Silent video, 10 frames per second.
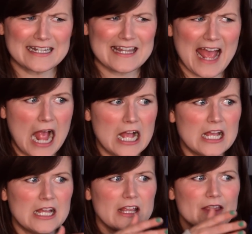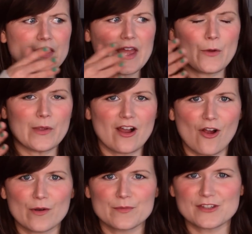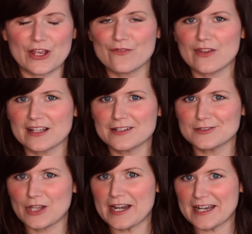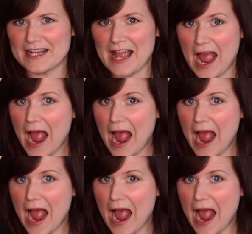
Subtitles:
And yet there we are observing lightning